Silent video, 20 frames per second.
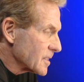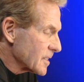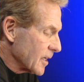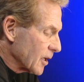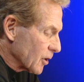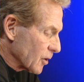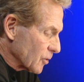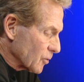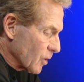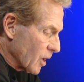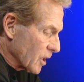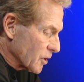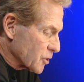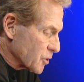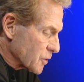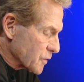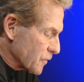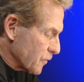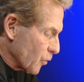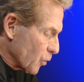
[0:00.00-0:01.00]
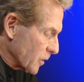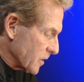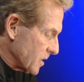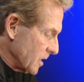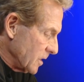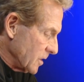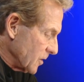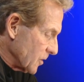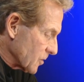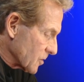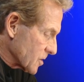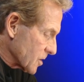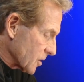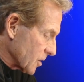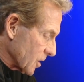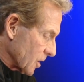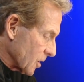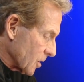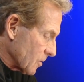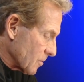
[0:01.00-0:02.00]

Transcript: Aaron Rodgers 14 years ago.